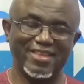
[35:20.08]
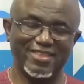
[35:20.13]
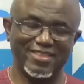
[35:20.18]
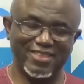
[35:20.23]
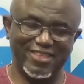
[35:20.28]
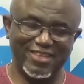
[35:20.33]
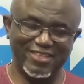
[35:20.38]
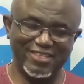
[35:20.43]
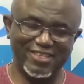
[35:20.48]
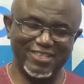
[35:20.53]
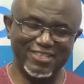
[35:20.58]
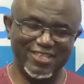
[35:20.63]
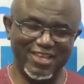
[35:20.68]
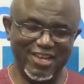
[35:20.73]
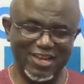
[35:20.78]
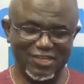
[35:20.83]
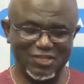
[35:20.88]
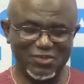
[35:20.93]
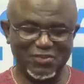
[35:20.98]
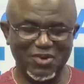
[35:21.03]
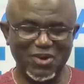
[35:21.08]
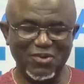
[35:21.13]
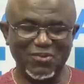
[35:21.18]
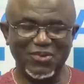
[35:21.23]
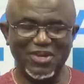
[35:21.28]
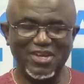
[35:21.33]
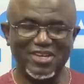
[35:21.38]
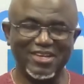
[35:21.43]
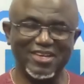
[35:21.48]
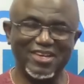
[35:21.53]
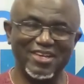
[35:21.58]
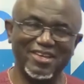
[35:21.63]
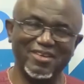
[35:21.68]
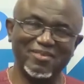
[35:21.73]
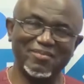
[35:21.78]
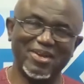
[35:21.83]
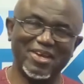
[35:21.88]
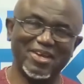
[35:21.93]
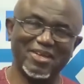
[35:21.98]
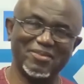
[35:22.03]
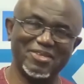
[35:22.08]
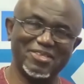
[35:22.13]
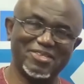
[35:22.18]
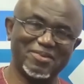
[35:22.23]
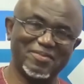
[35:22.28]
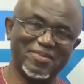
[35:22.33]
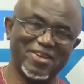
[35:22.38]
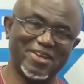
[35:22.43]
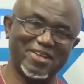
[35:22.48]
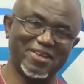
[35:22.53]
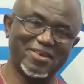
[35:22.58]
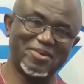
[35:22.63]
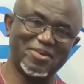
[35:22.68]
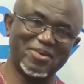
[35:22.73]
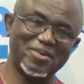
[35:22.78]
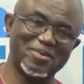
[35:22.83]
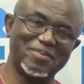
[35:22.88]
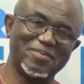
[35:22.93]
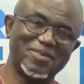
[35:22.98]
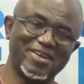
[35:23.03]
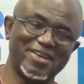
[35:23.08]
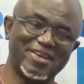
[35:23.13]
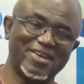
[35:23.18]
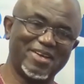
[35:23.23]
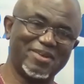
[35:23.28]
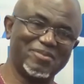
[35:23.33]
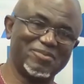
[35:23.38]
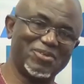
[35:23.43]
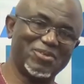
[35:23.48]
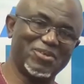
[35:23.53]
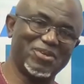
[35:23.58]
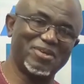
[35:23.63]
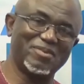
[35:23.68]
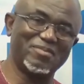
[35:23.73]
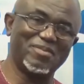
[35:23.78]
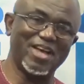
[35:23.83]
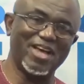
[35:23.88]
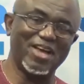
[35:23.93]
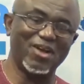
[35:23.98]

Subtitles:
This is Diaspora Weekly. My name is Jermaine Nkrumah, and I'm joined by